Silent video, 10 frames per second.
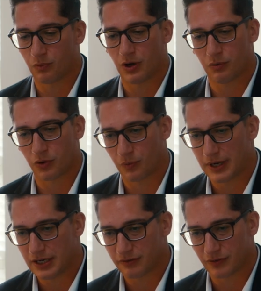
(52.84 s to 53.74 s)
while we're
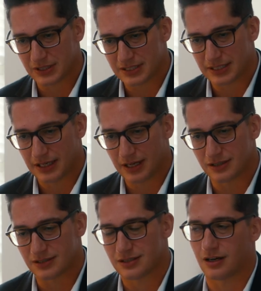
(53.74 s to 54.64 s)
waiting for this to get in
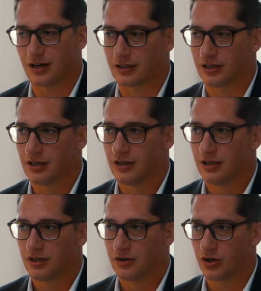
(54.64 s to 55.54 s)
stock,
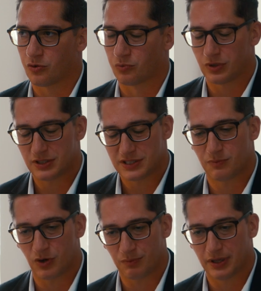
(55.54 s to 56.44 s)
a really
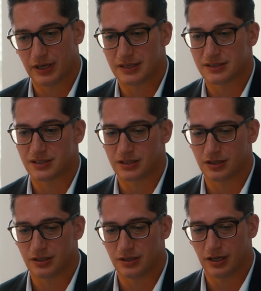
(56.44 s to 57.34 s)
smart play is
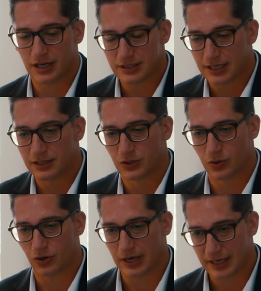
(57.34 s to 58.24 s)
to not dilute
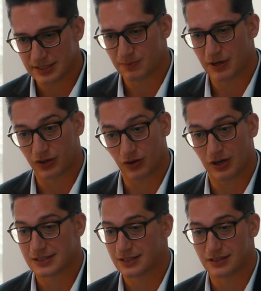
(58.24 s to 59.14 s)
our ad spend across
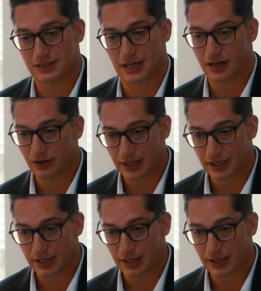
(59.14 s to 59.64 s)
the entire